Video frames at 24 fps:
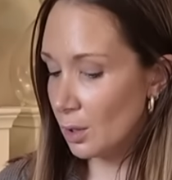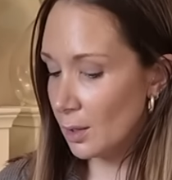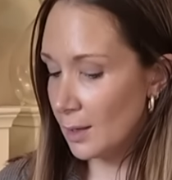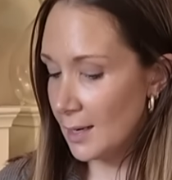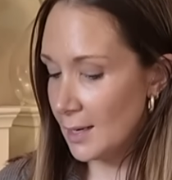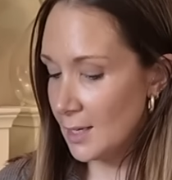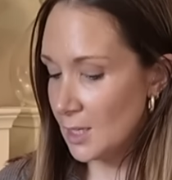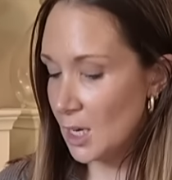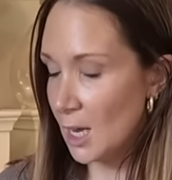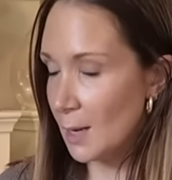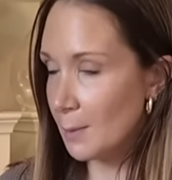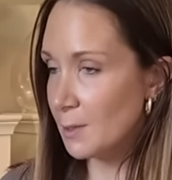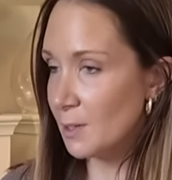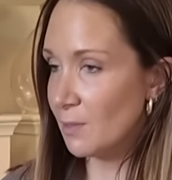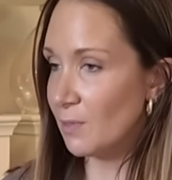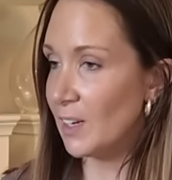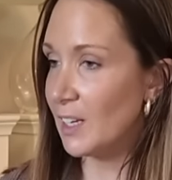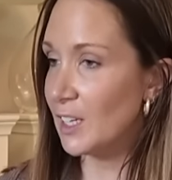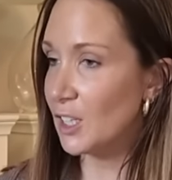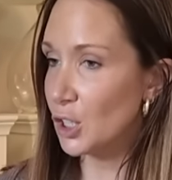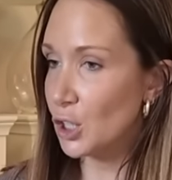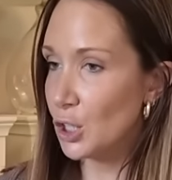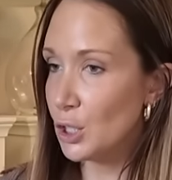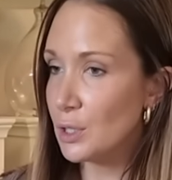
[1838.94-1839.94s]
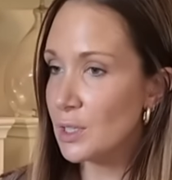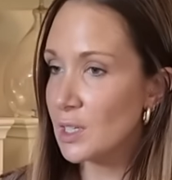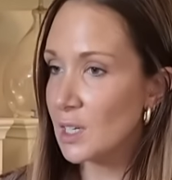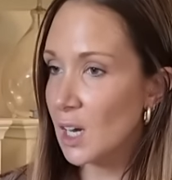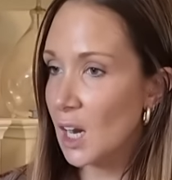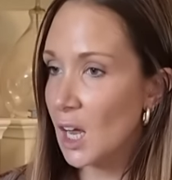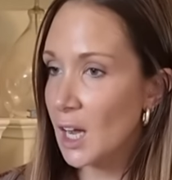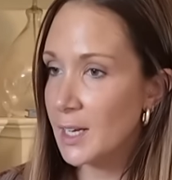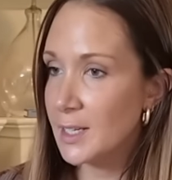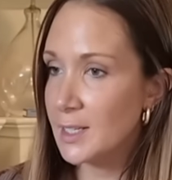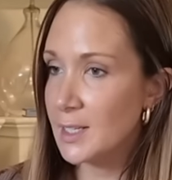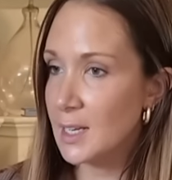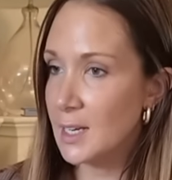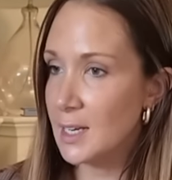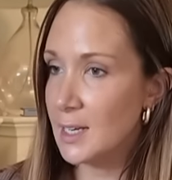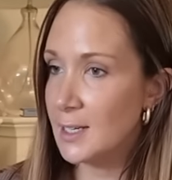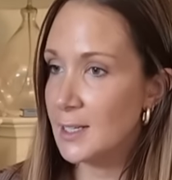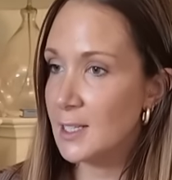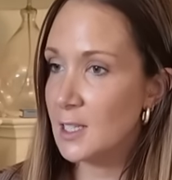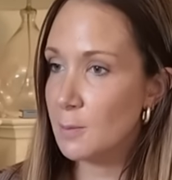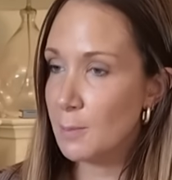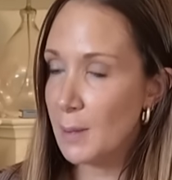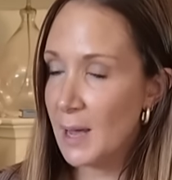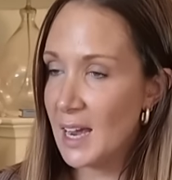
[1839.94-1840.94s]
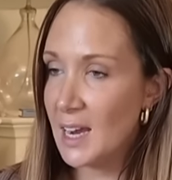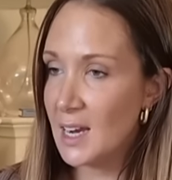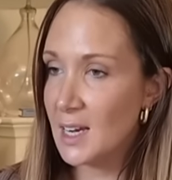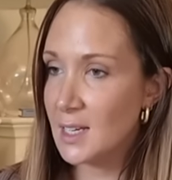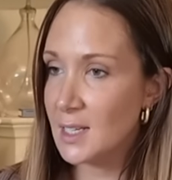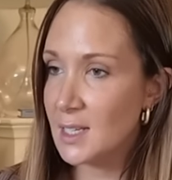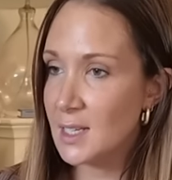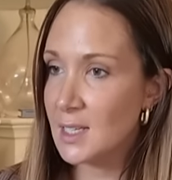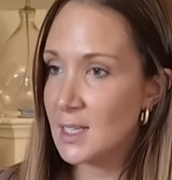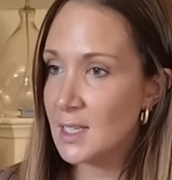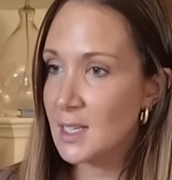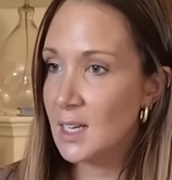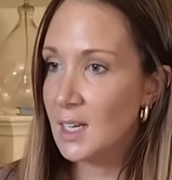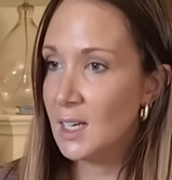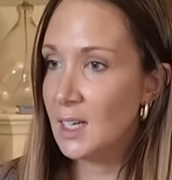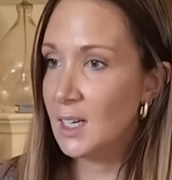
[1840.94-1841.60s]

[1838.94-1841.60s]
in terms of like utilizing space,